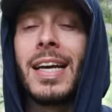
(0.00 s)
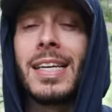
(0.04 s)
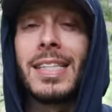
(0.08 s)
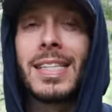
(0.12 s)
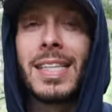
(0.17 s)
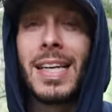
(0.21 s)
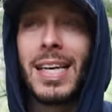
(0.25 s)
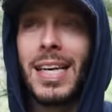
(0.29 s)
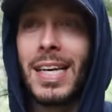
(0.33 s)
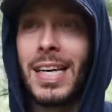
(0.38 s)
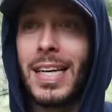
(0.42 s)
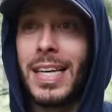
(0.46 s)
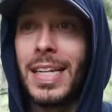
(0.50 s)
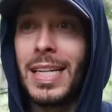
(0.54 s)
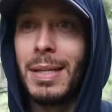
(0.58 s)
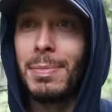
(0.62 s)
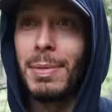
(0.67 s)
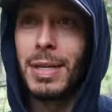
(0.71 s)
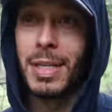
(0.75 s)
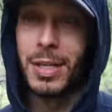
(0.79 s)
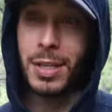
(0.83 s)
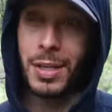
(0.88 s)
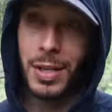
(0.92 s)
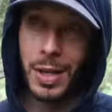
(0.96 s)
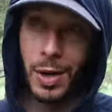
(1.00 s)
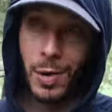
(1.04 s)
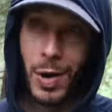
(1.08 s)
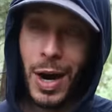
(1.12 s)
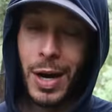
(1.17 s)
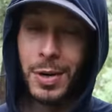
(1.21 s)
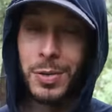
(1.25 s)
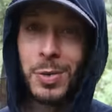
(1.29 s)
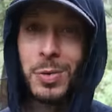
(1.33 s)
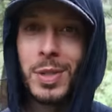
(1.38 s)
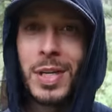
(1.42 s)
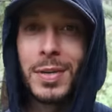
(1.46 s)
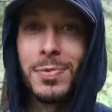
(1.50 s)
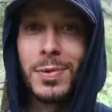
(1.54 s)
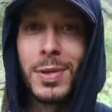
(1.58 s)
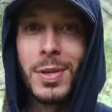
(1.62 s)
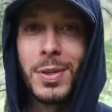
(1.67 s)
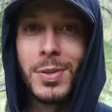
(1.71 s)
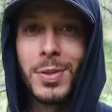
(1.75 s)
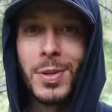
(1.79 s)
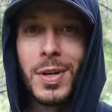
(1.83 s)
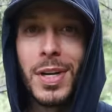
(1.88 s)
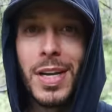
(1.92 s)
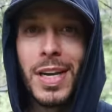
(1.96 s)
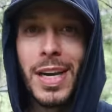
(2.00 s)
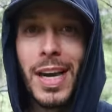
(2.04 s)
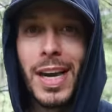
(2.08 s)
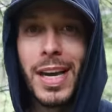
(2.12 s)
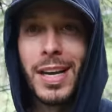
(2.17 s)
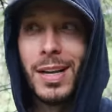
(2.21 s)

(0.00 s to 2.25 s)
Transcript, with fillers: I guess uh, let me go out to a different tree